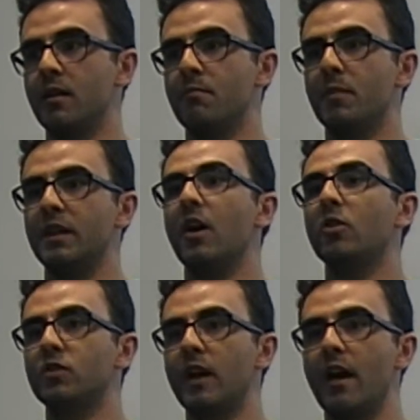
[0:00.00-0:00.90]
But they
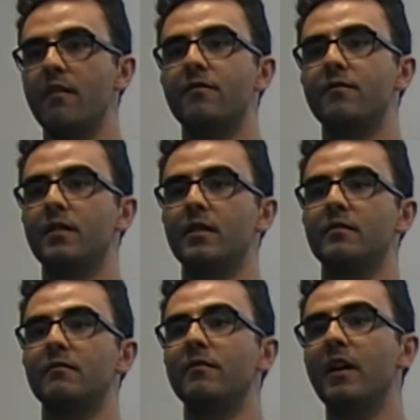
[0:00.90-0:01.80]
also have
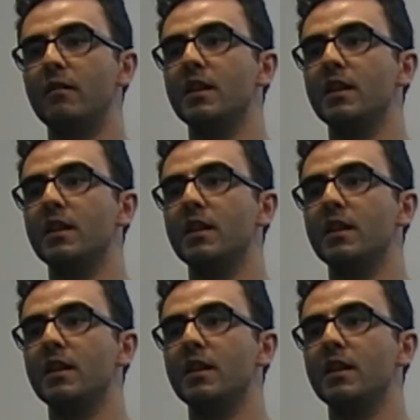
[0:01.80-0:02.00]
very